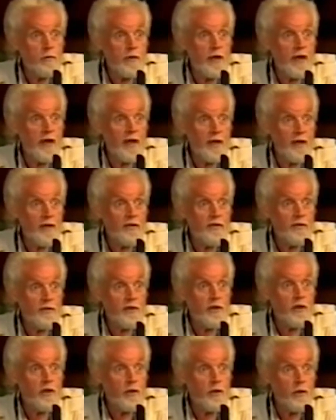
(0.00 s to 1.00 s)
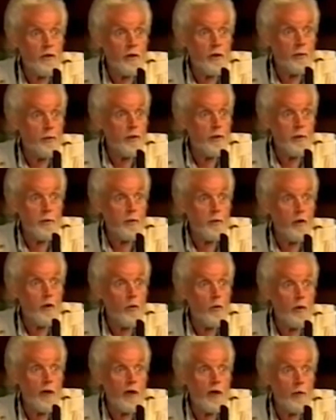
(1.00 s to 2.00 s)
callous security people,
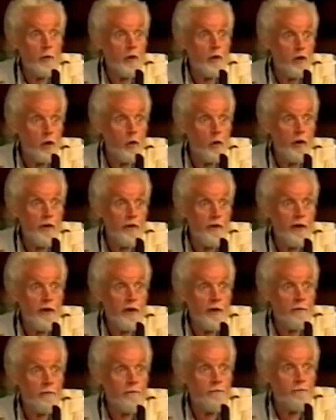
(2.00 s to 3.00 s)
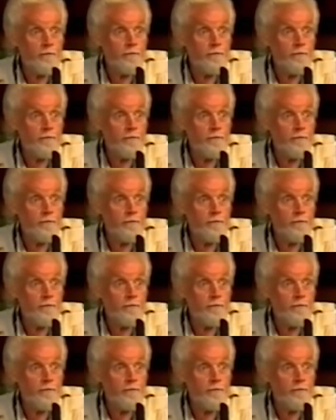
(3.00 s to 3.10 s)
nobody would go in there.